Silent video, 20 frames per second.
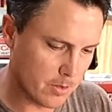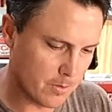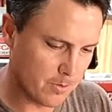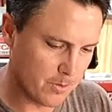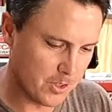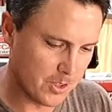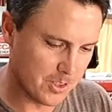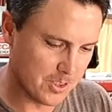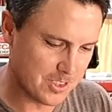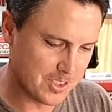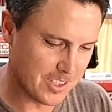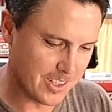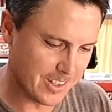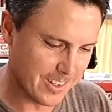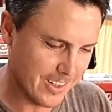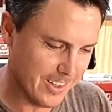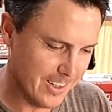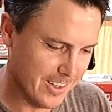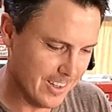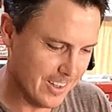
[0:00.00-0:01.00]
filter,
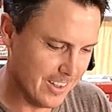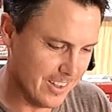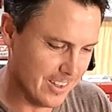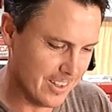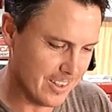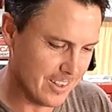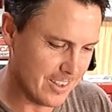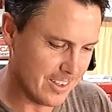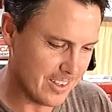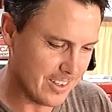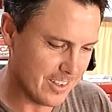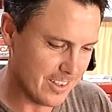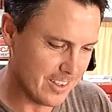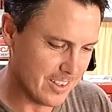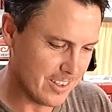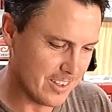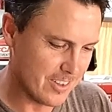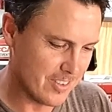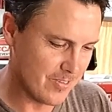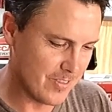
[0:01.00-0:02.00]

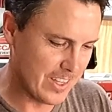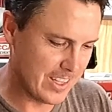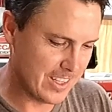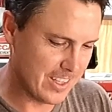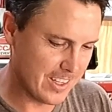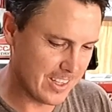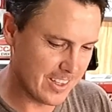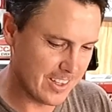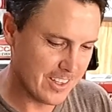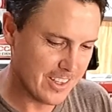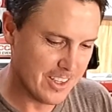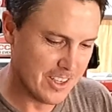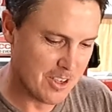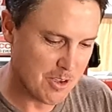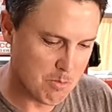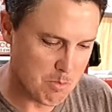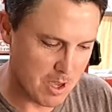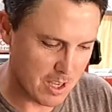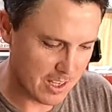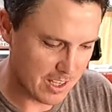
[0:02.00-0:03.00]
making
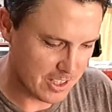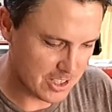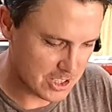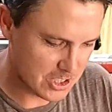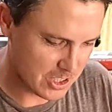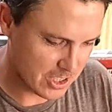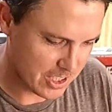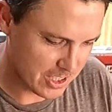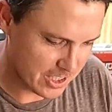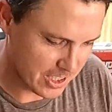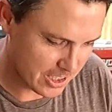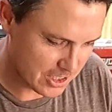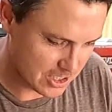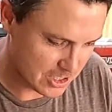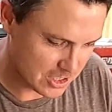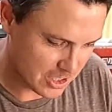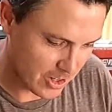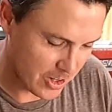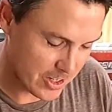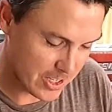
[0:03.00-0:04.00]
making sure connections are
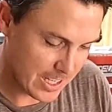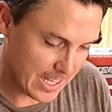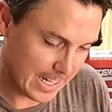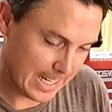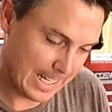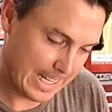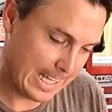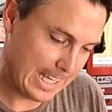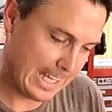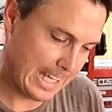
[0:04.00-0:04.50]
not leaky.